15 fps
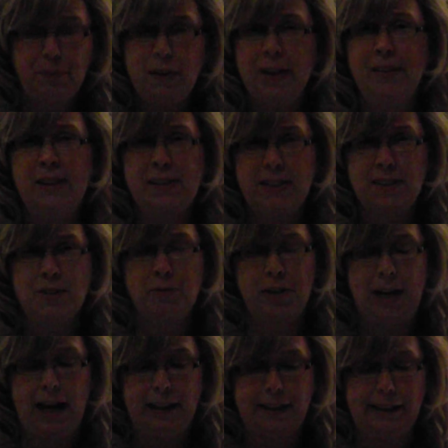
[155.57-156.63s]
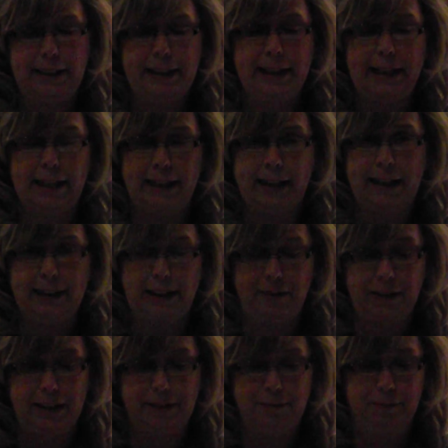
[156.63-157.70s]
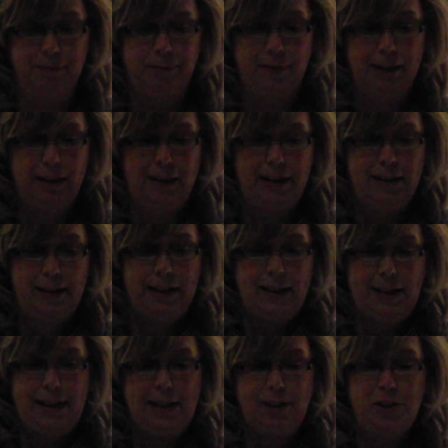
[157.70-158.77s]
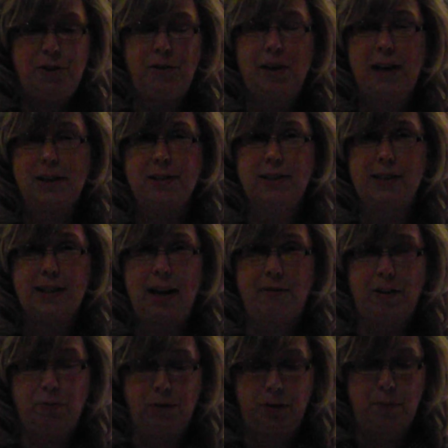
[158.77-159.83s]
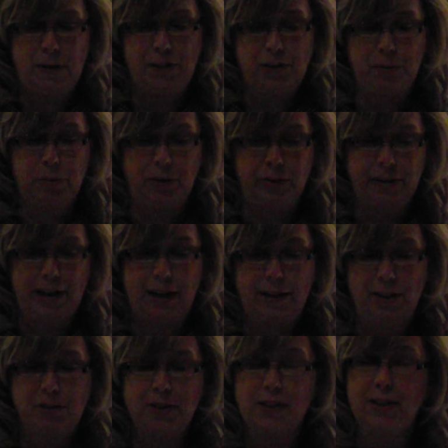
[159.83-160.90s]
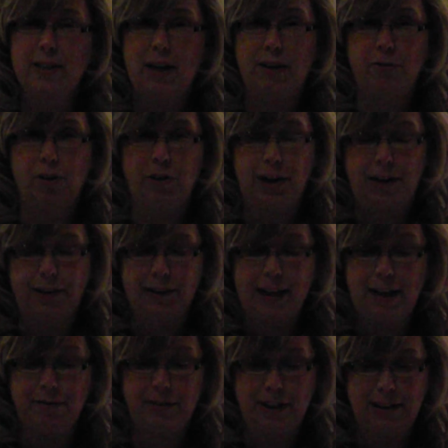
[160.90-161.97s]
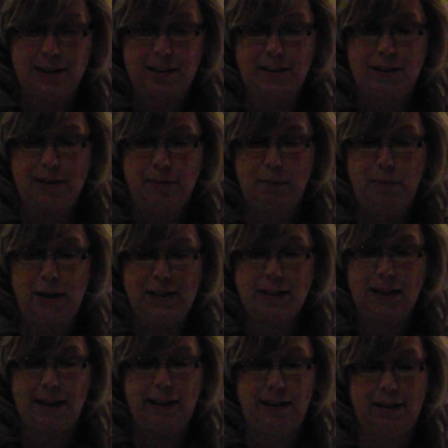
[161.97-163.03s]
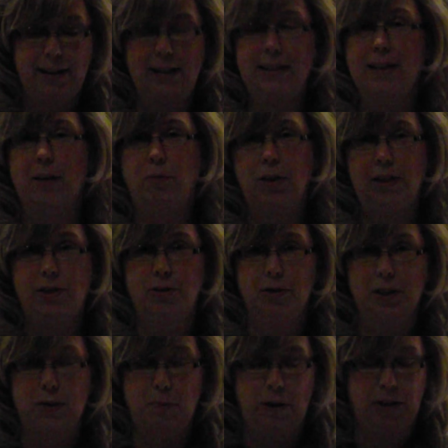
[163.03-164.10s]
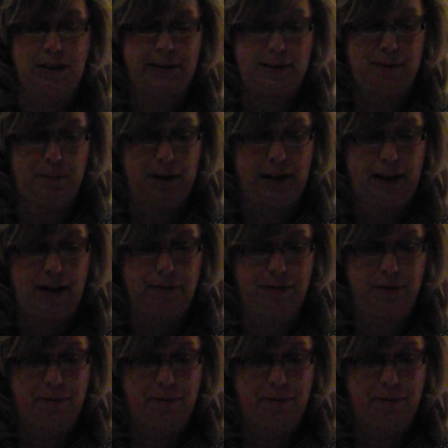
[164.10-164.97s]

This is reality, and I love it. In 2007, with my terminal diagnosis, I wrote out a life list, basically things I wanted to experience in my life.